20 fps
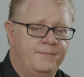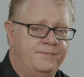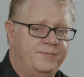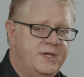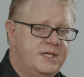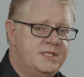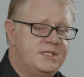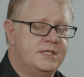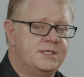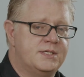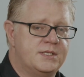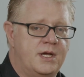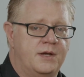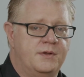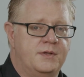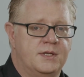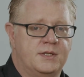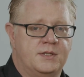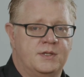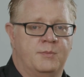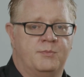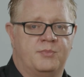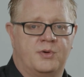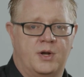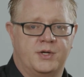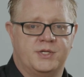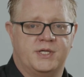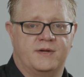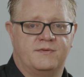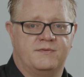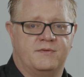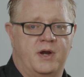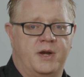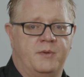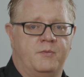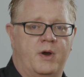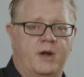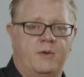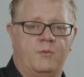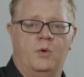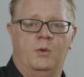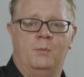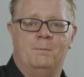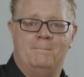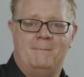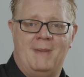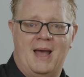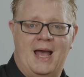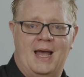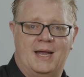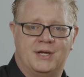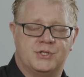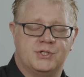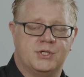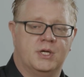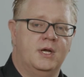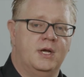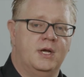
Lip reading: This is so that the project frame rate will match